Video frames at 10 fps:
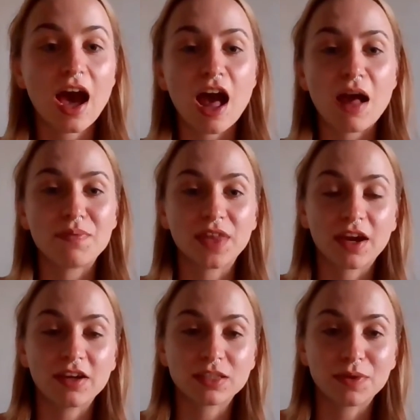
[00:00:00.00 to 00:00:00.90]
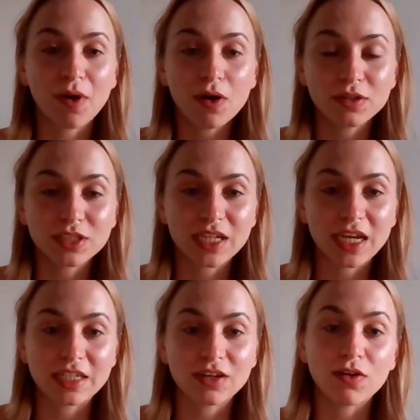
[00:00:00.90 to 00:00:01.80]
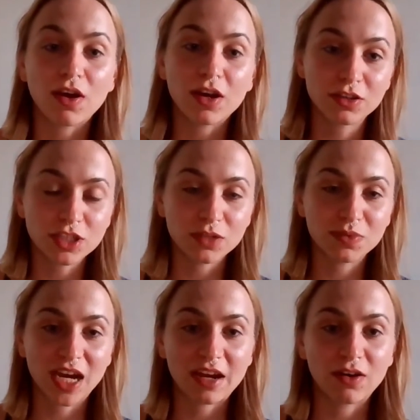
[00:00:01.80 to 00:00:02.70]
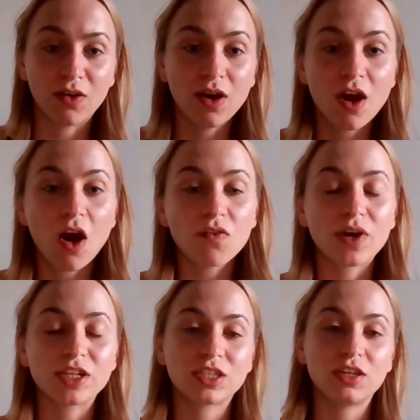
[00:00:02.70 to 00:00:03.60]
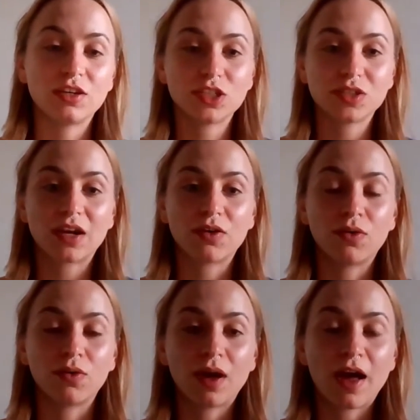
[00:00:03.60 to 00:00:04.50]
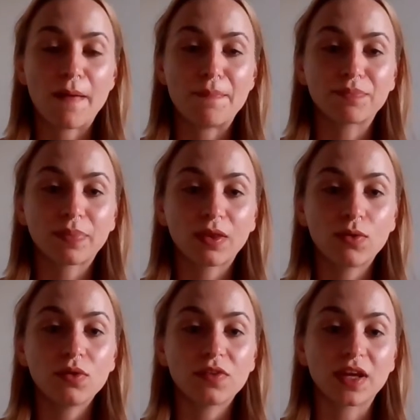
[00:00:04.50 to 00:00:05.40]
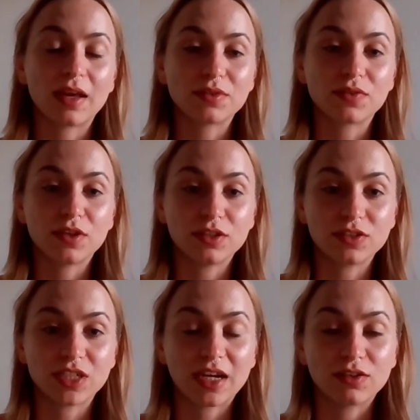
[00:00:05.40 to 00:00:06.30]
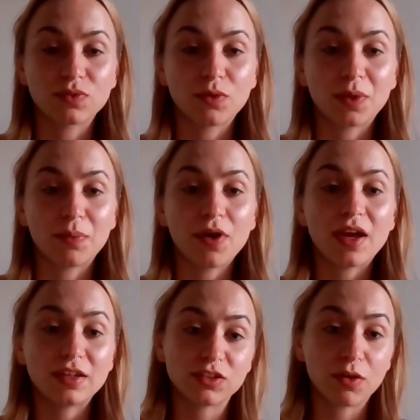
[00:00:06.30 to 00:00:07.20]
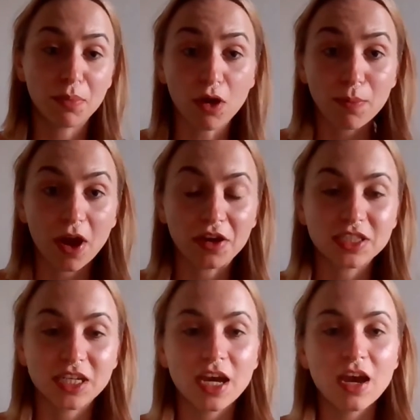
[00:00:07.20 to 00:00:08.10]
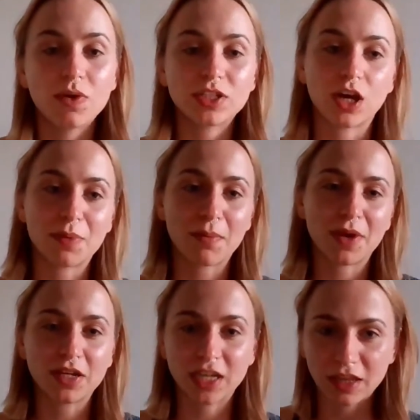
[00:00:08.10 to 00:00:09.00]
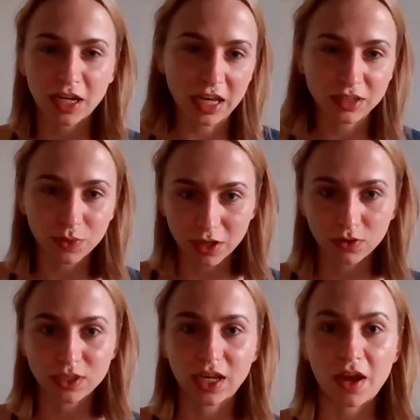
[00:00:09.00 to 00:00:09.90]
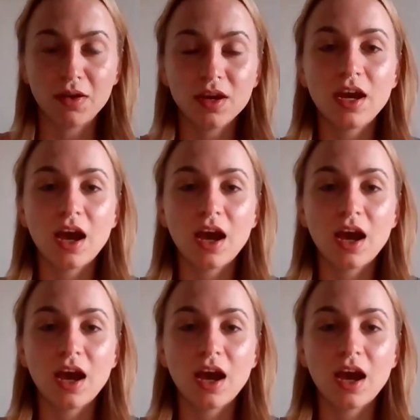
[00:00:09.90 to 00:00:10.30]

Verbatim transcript: Um, they're going to be posted on our YouTube channel, of which the YouTube channel, um, all of the clips from the YouTube channels will be put into a blog post, which I'll be uploading in the next week or so